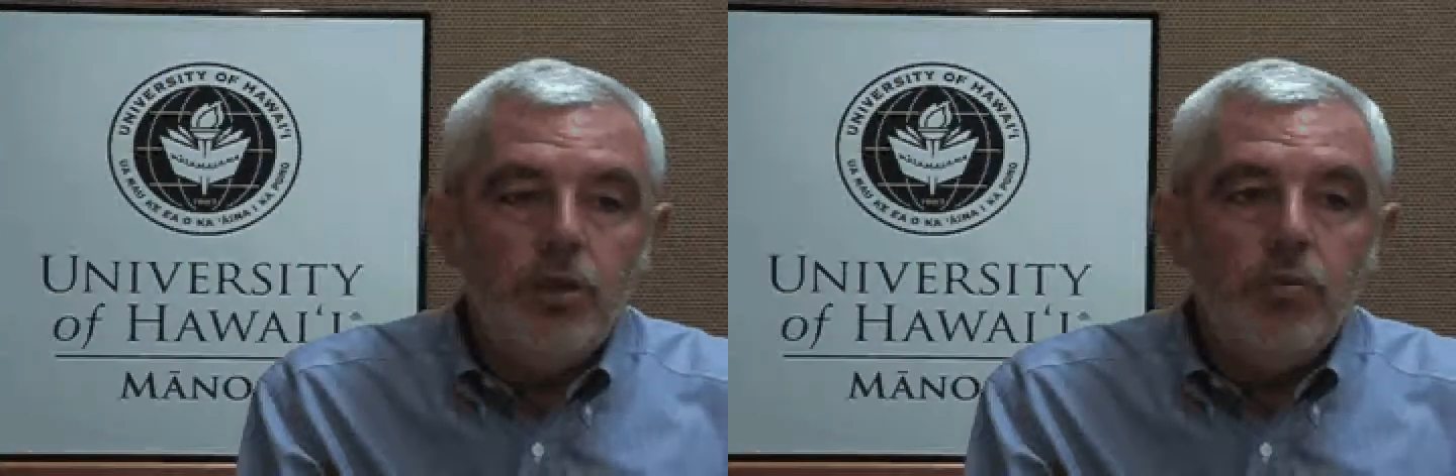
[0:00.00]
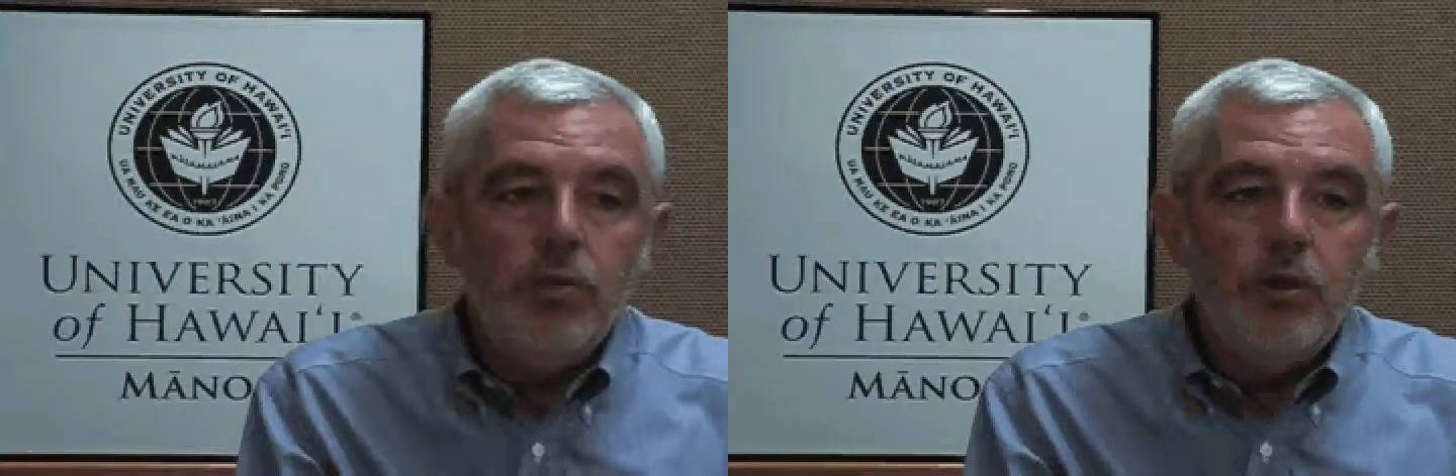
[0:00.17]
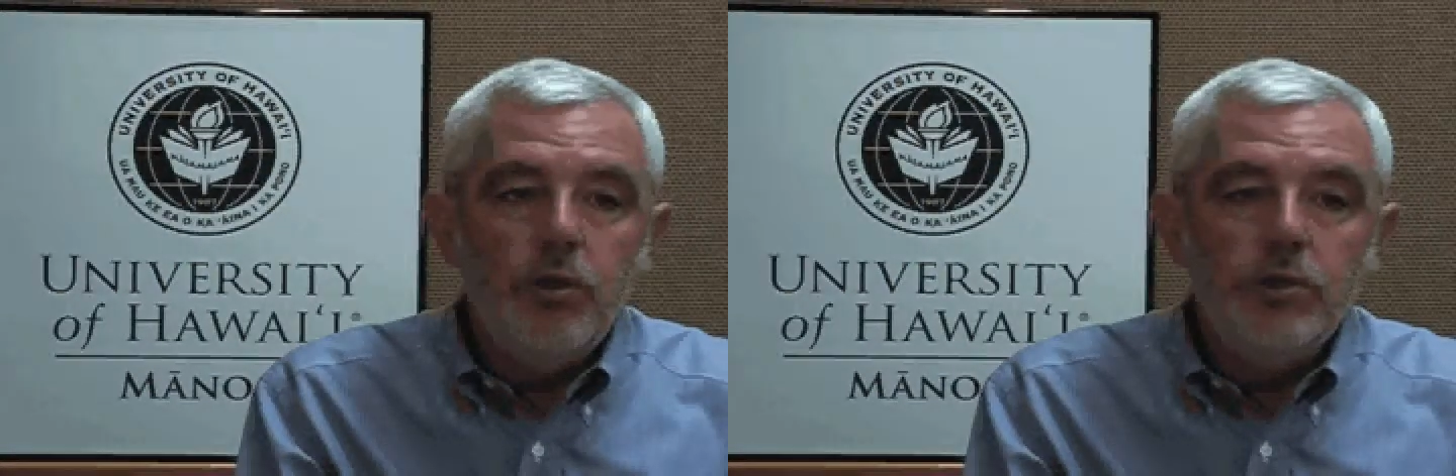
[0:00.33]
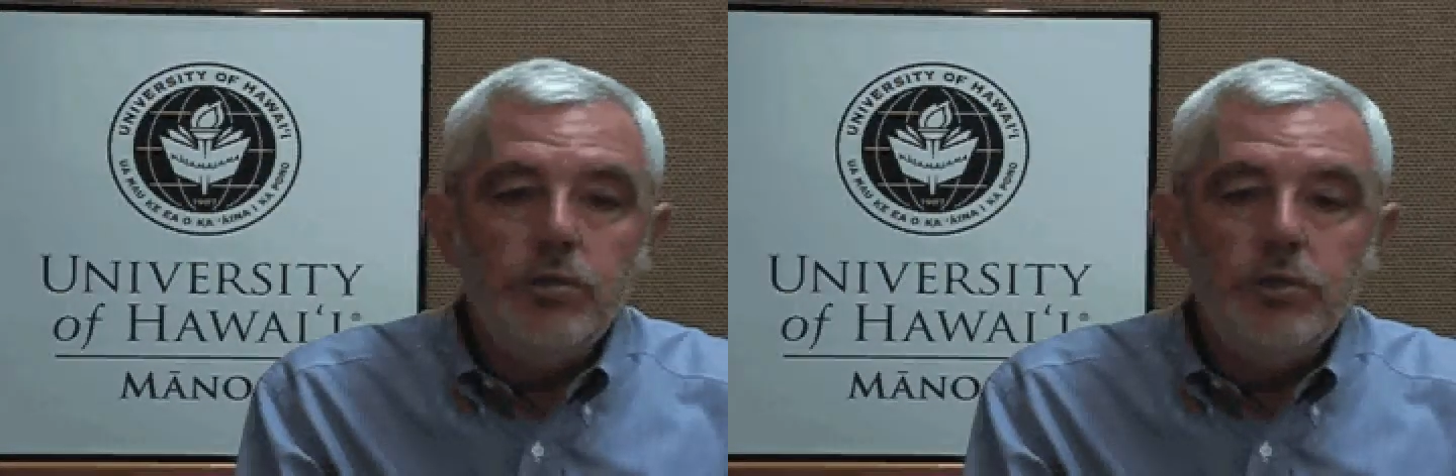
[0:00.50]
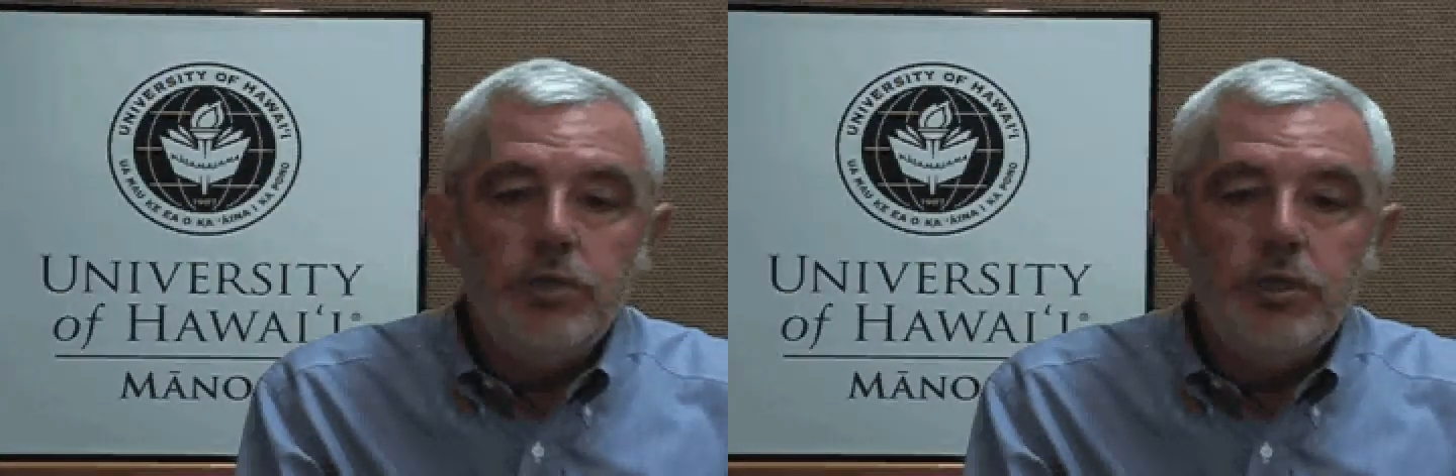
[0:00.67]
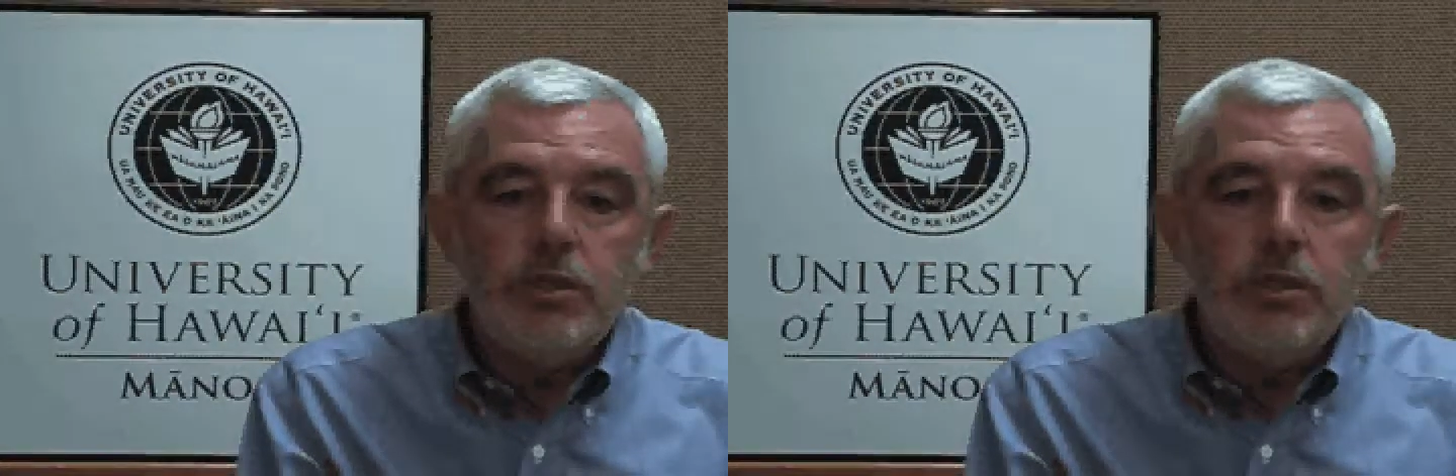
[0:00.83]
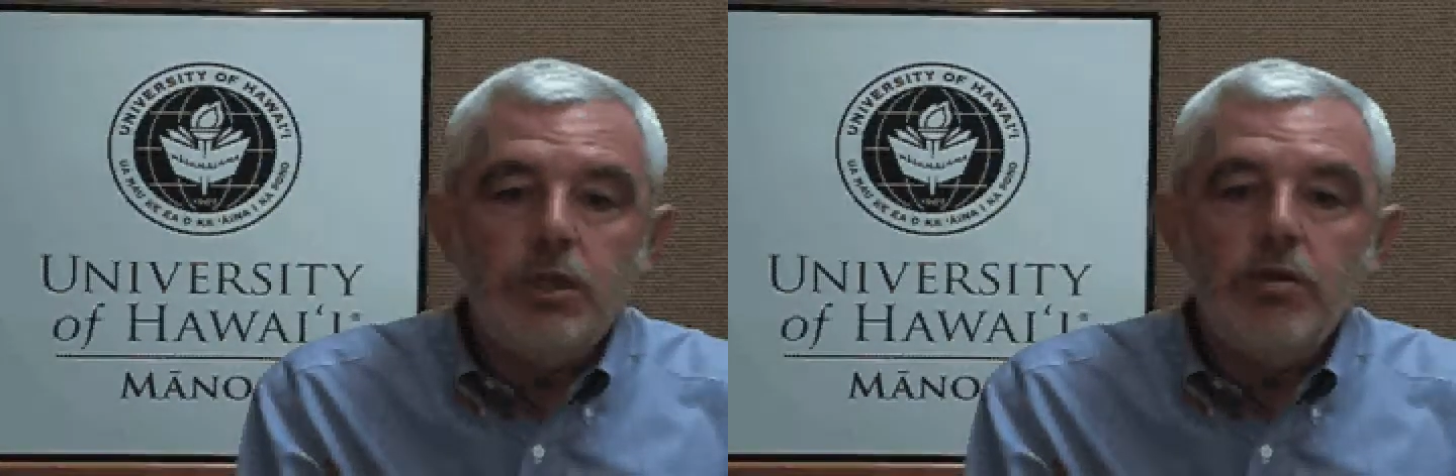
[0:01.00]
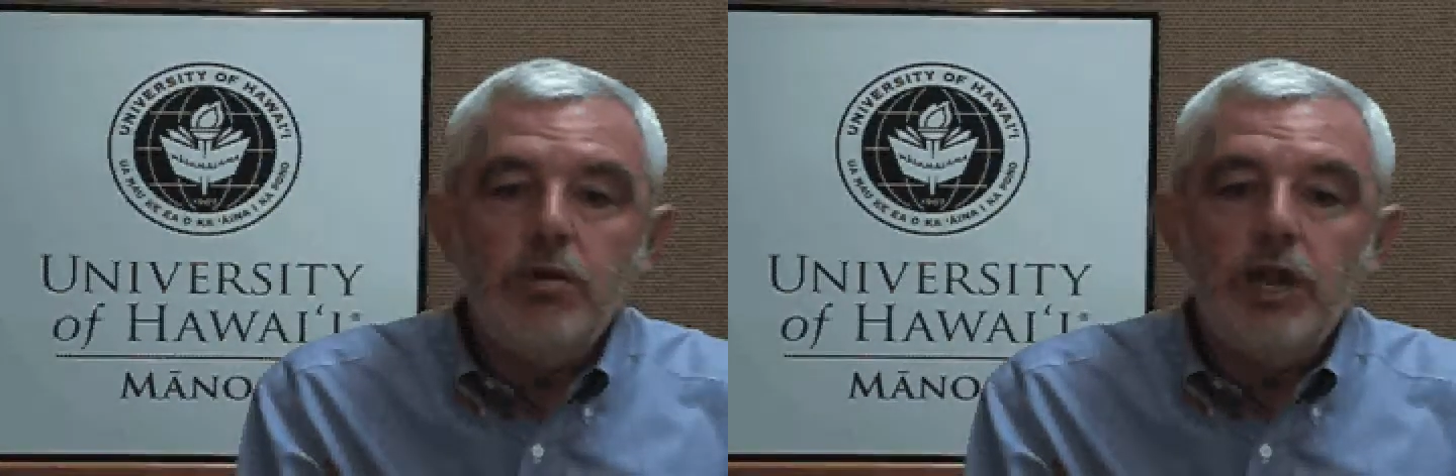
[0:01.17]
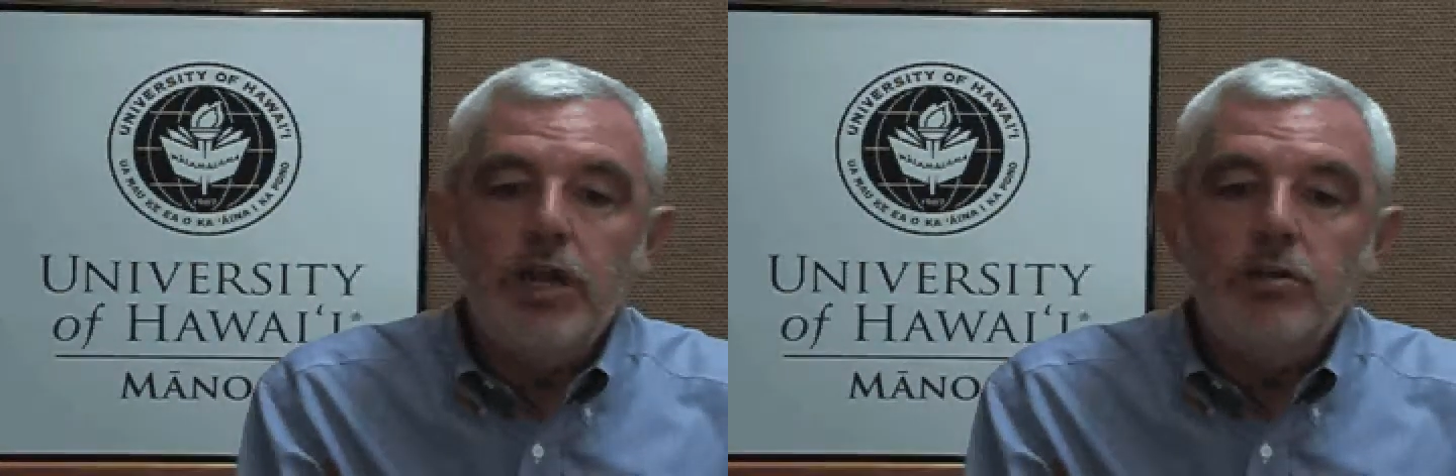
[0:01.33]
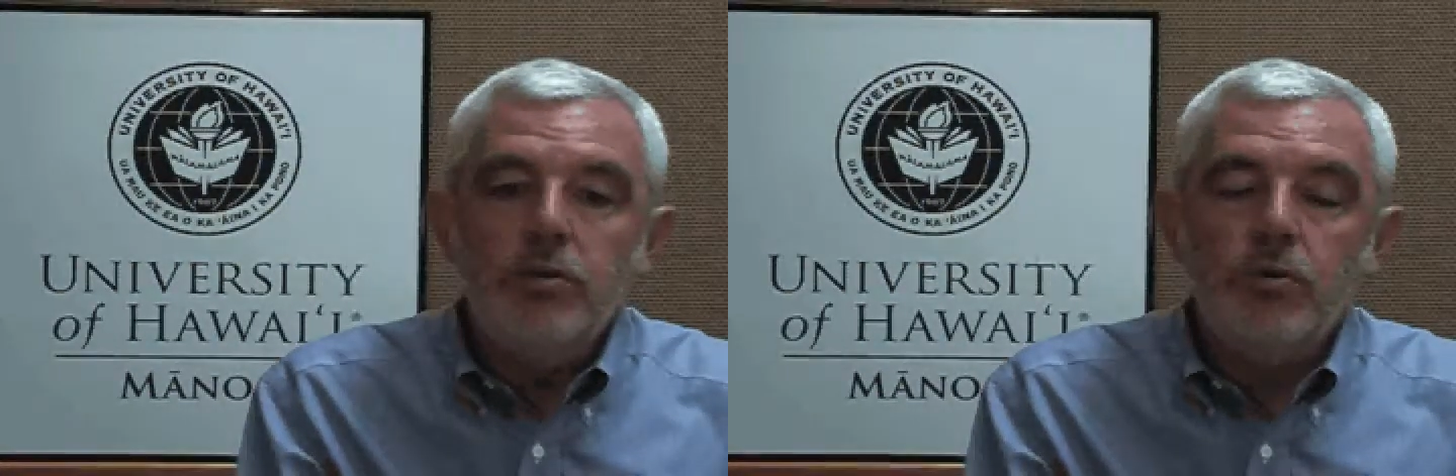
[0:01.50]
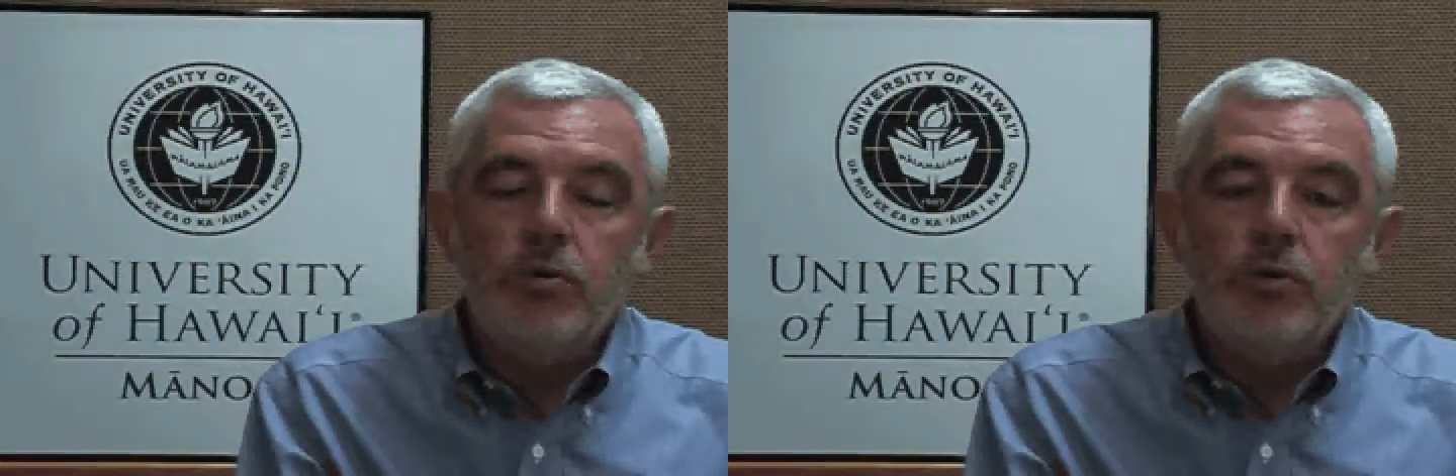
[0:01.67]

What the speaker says: we also see that international